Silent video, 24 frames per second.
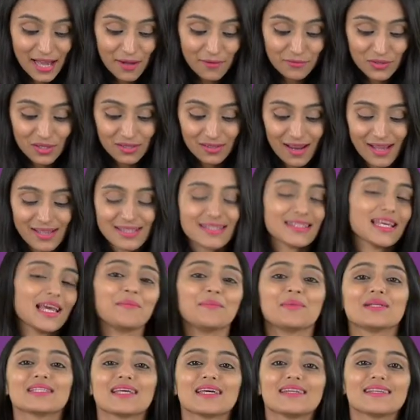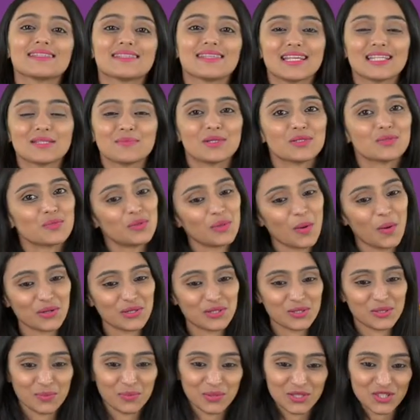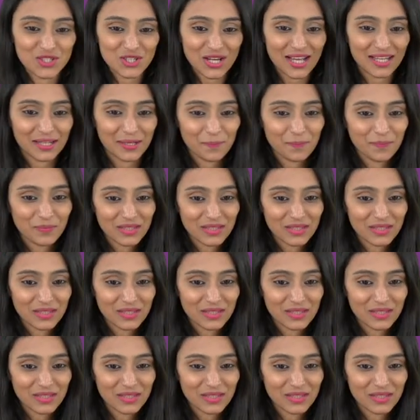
after class assignments and assessments would also be shared.